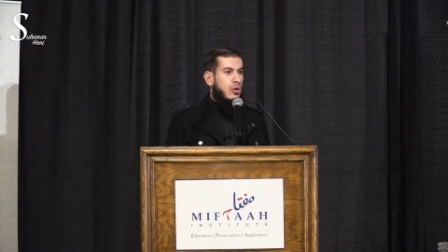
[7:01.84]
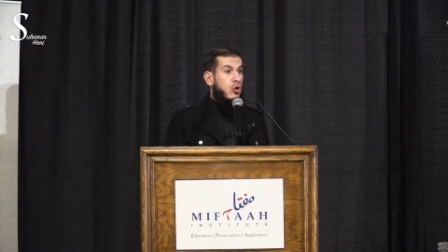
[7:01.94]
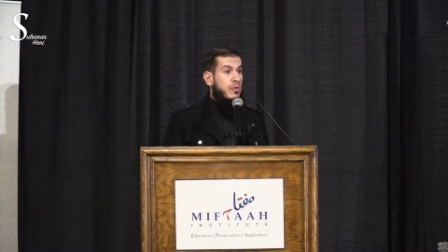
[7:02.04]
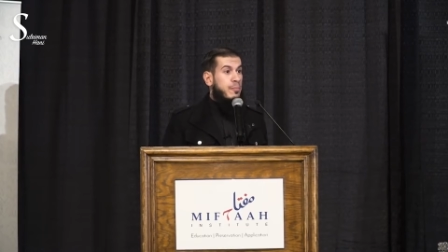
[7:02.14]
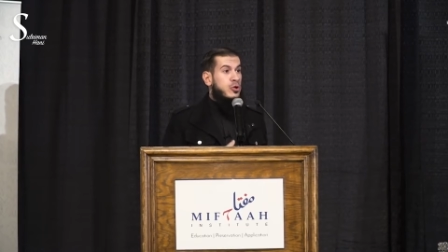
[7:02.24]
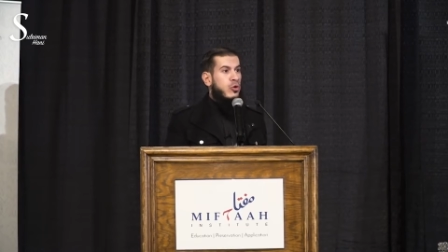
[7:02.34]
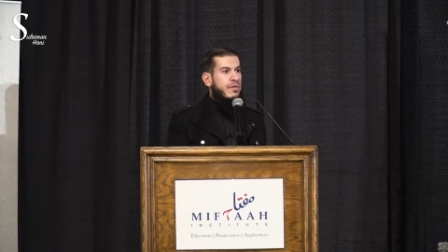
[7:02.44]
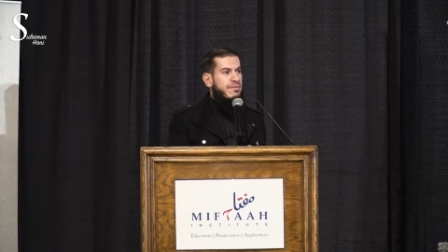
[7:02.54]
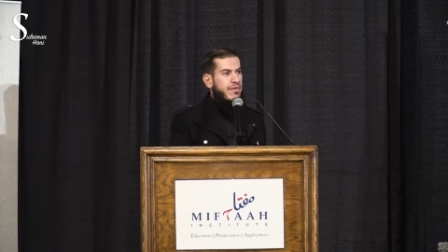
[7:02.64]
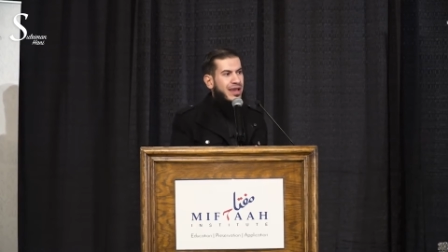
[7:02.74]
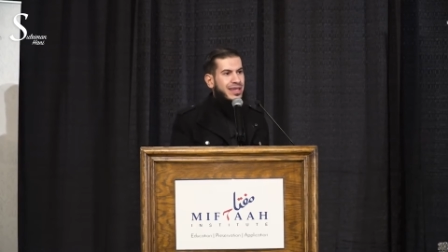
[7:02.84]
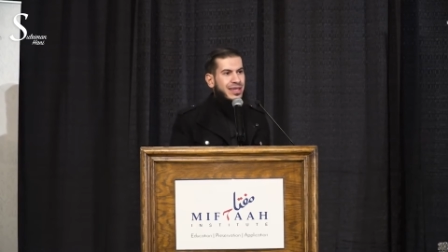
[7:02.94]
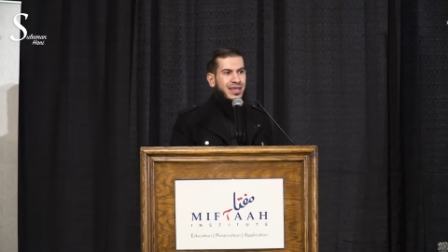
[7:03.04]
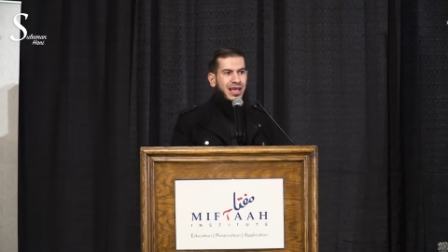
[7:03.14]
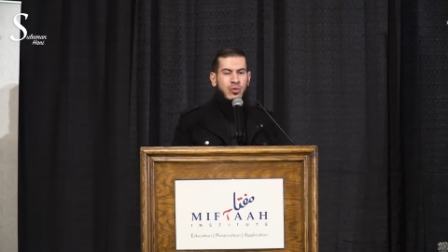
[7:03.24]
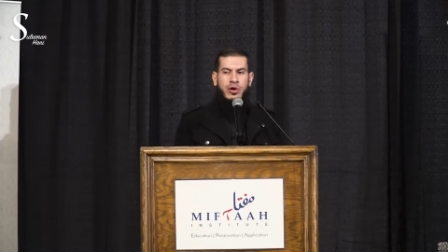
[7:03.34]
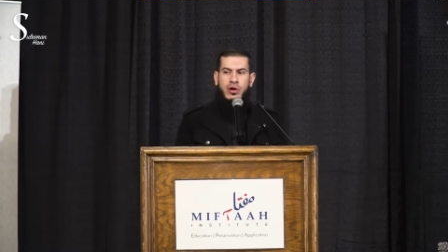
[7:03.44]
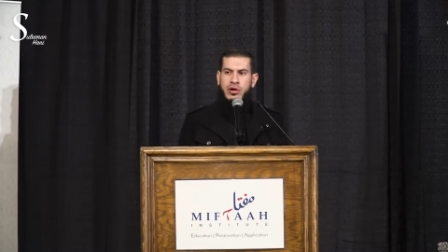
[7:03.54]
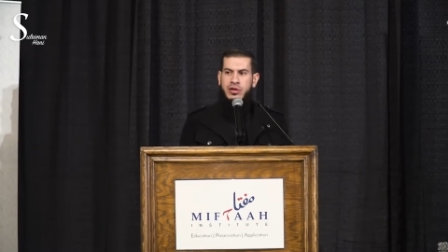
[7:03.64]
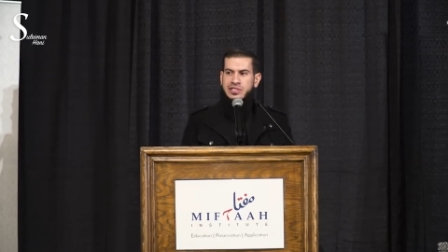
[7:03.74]
or purifying our
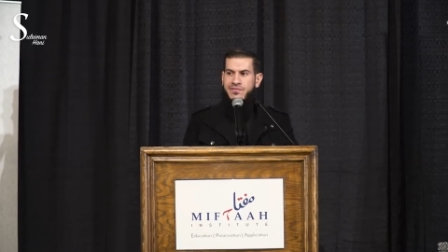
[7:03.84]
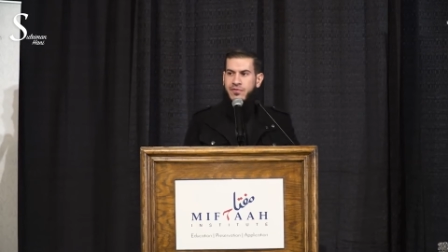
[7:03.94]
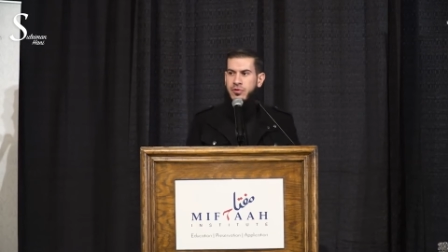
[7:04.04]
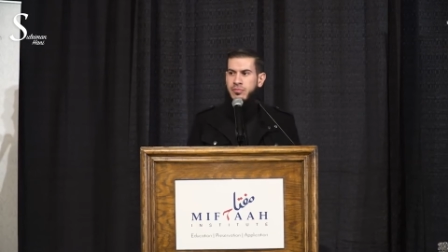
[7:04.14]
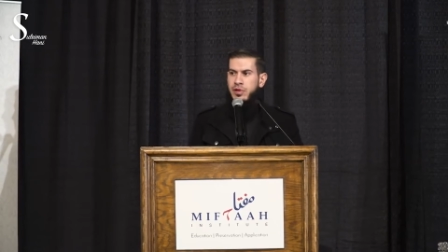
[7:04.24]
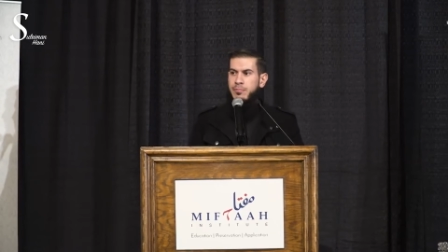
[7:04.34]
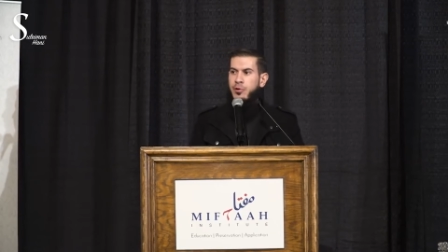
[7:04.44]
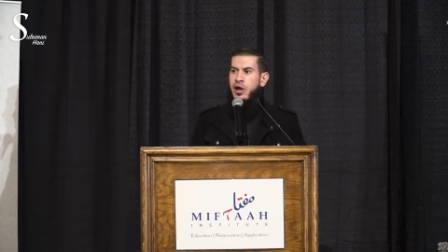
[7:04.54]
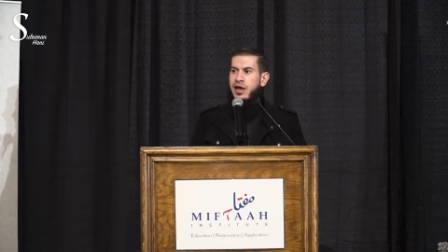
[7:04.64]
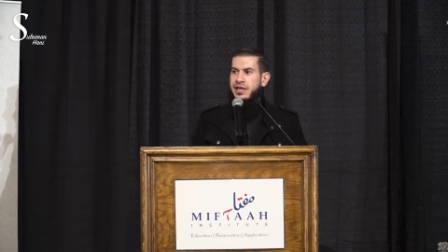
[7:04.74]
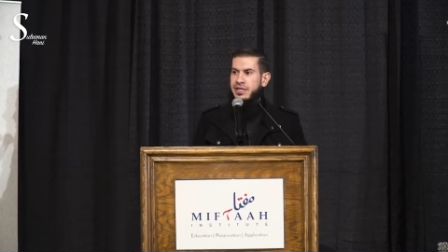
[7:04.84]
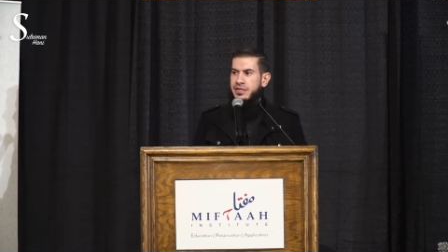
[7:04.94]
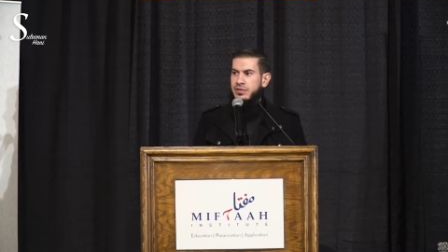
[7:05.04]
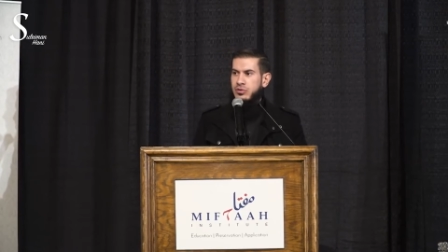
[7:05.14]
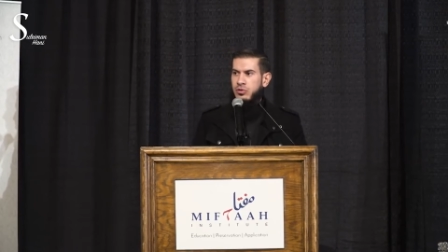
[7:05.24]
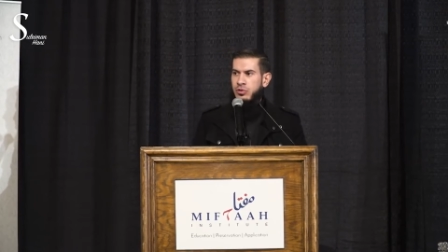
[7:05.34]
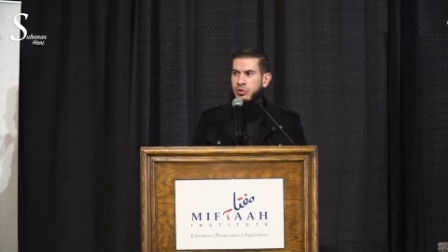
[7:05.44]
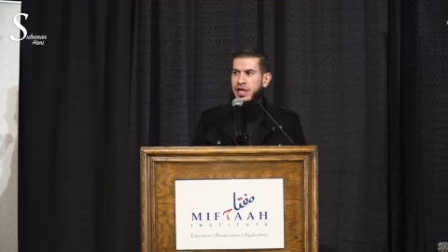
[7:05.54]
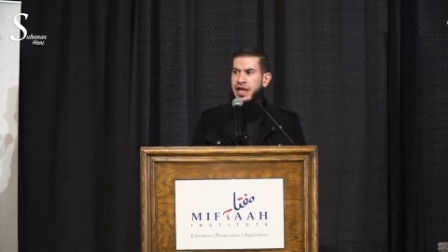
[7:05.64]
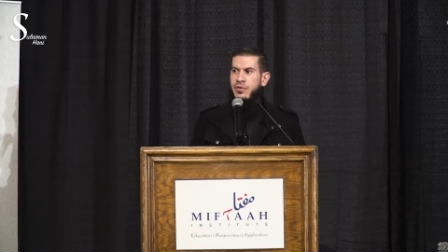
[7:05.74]
hearts from pride
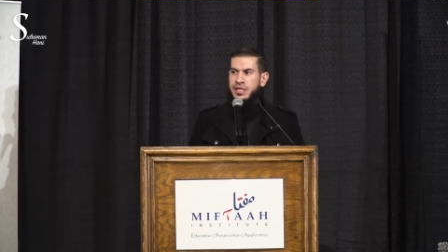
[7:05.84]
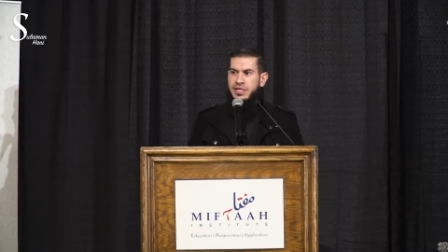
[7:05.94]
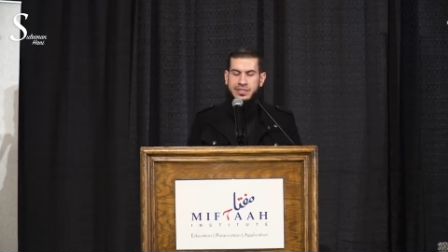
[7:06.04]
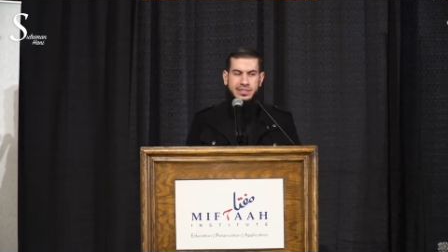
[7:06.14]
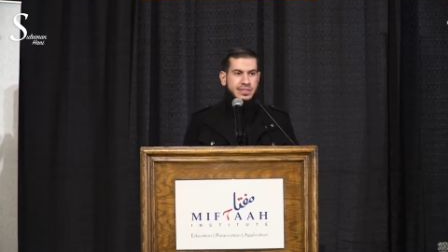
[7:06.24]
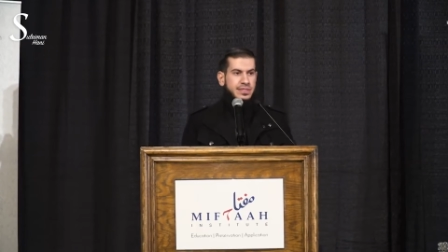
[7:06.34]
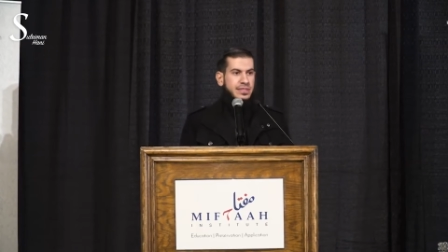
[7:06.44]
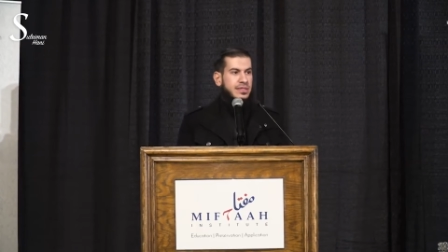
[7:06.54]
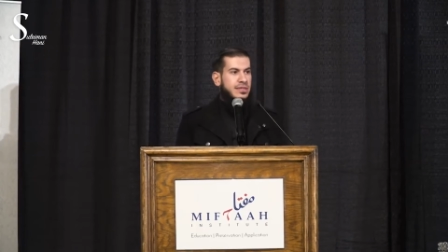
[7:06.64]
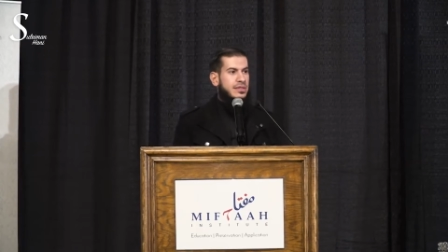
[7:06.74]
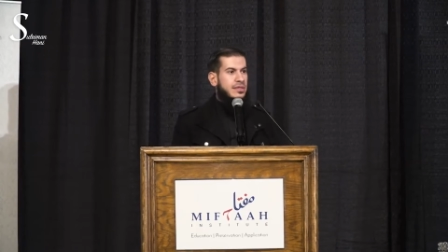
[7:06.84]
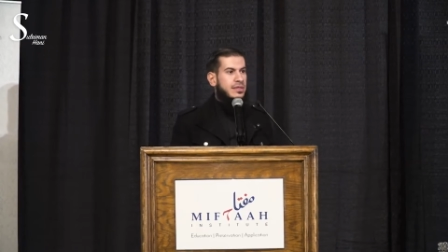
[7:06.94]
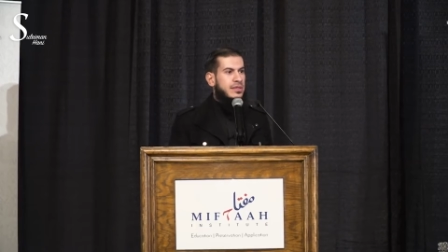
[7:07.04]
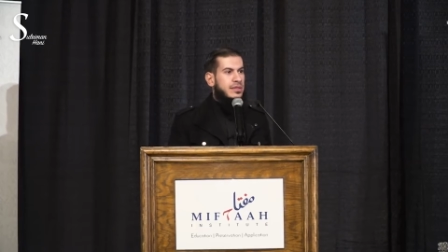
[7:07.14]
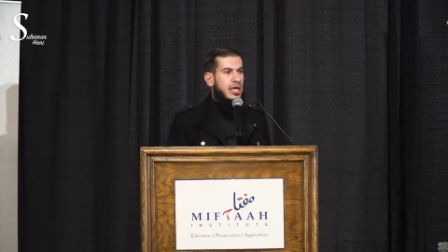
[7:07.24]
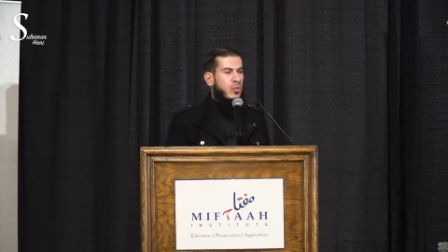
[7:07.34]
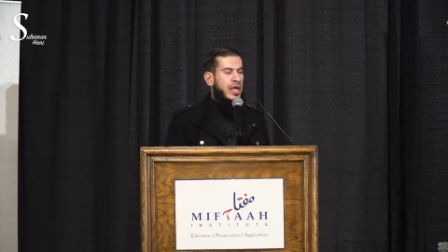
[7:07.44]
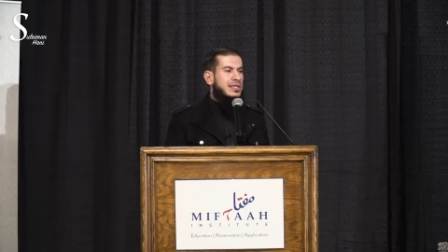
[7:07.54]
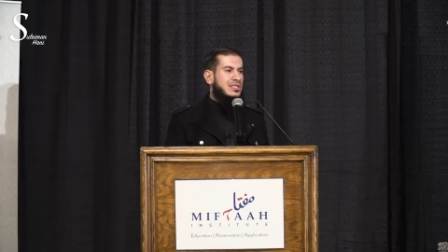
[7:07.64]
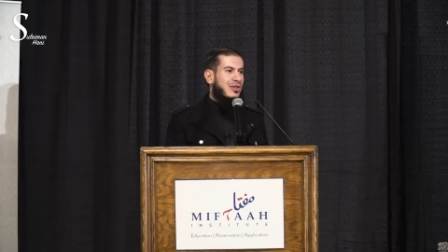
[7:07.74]
or arrogance. And
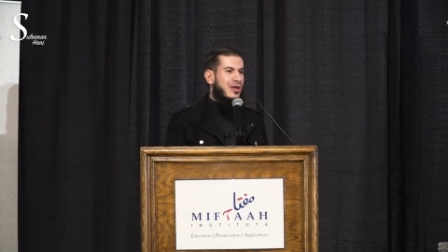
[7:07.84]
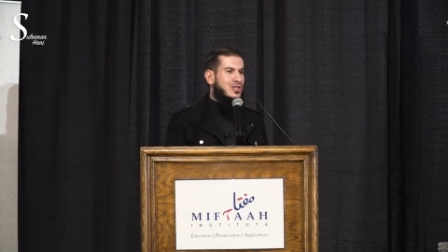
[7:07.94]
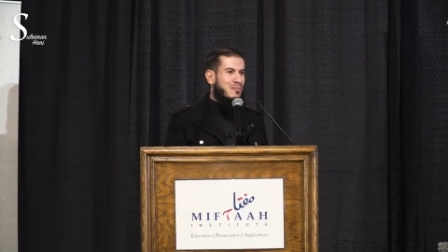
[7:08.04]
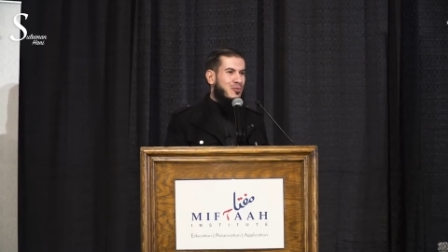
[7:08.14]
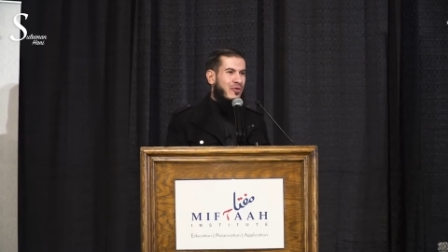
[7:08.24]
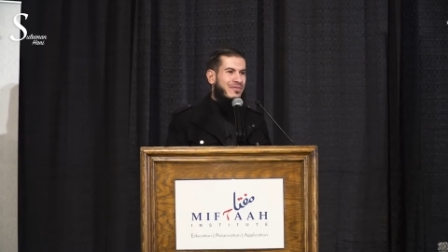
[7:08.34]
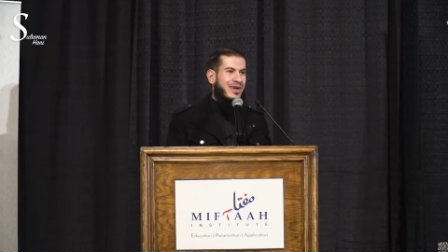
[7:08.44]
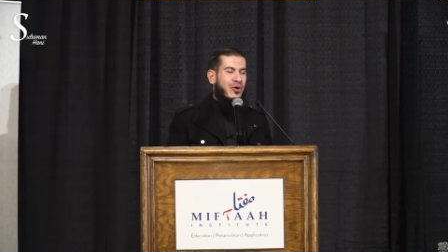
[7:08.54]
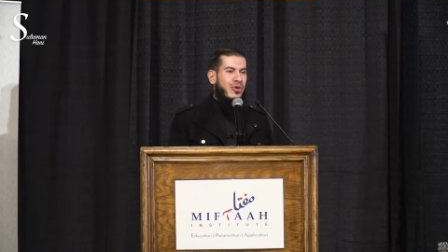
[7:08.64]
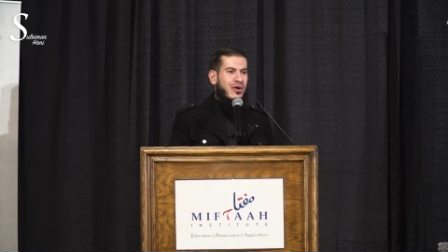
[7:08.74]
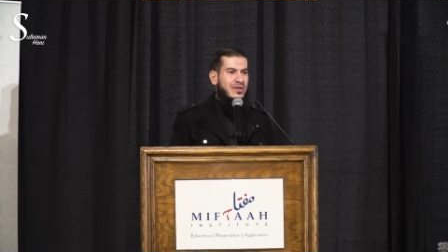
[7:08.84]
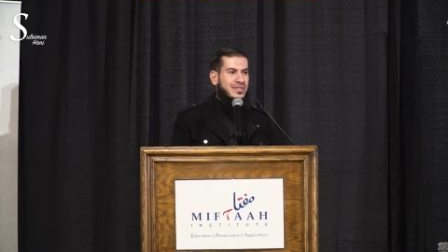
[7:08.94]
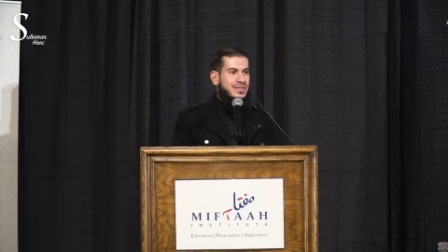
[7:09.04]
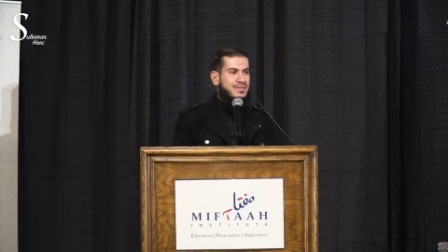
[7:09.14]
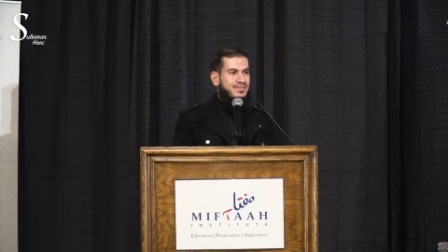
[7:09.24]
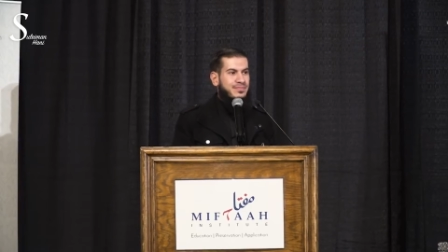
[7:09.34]
we ask Allah to purify our hearts.